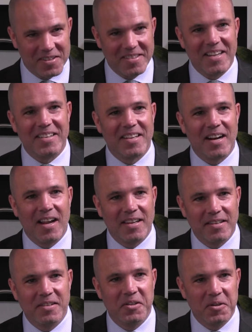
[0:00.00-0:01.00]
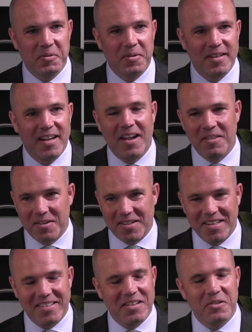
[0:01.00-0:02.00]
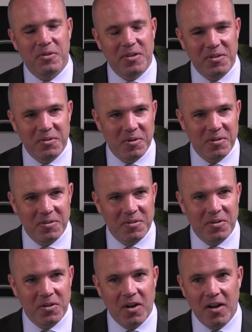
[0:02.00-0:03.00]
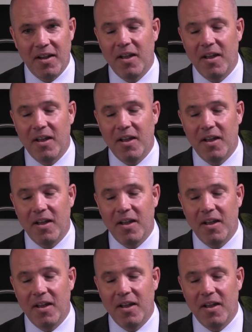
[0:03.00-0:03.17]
things that I can do. And there's things that you can do under the law.